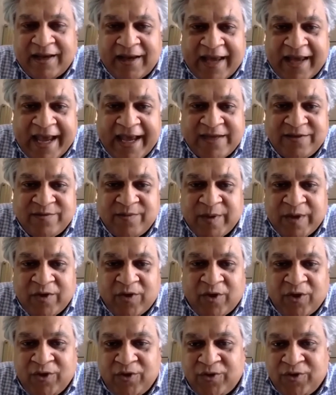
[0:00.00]
As we
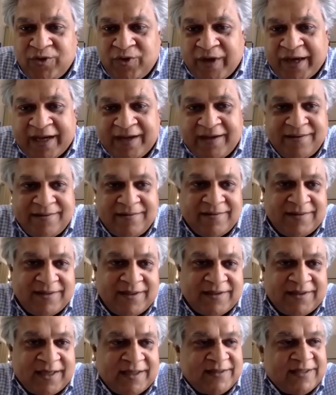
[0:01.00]
all know, and
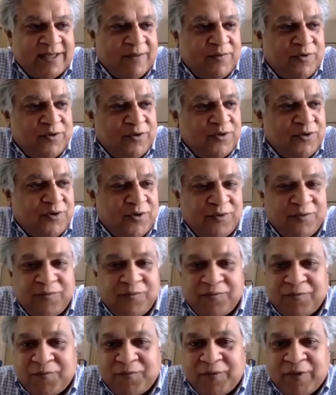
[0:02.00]
Zishan Sahib,
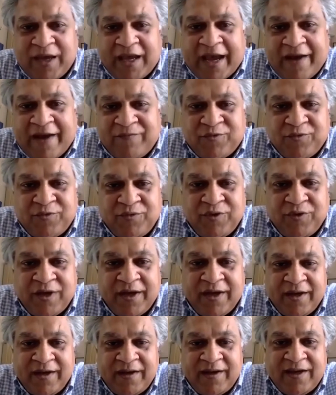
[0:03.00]
we have to
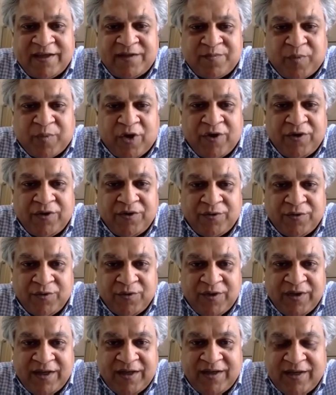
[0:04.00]
respond
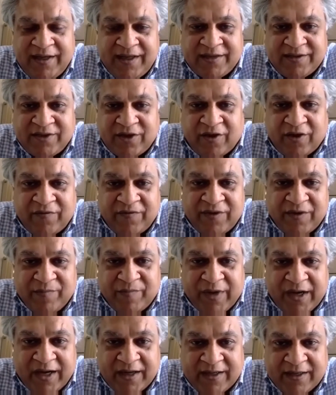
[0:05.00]
to the needs of the
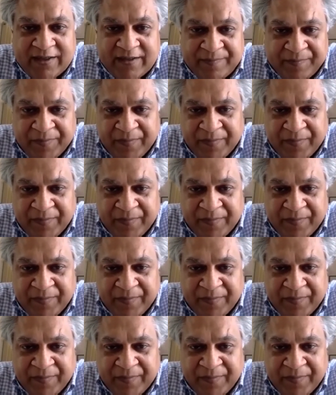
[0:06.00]
market.